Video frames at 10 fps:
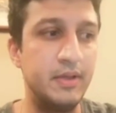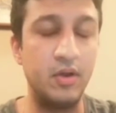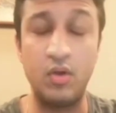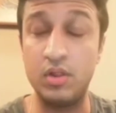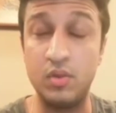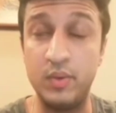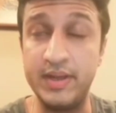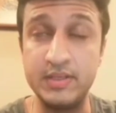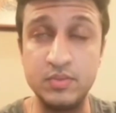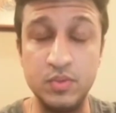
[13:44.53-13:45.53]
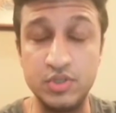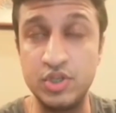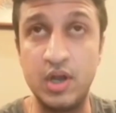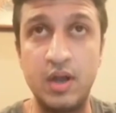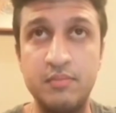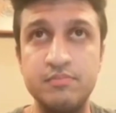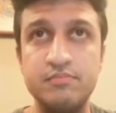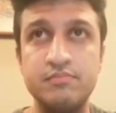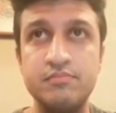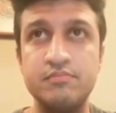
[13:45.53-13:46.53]
in all the ways which are
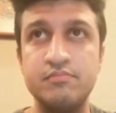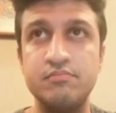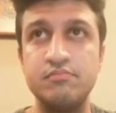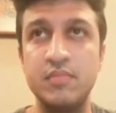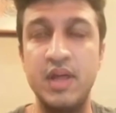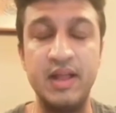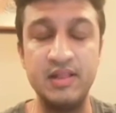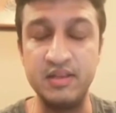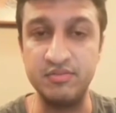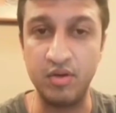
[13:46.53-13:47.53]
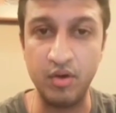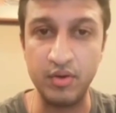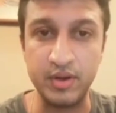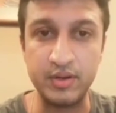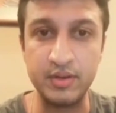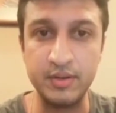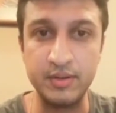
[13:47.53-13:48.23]
healthy for it.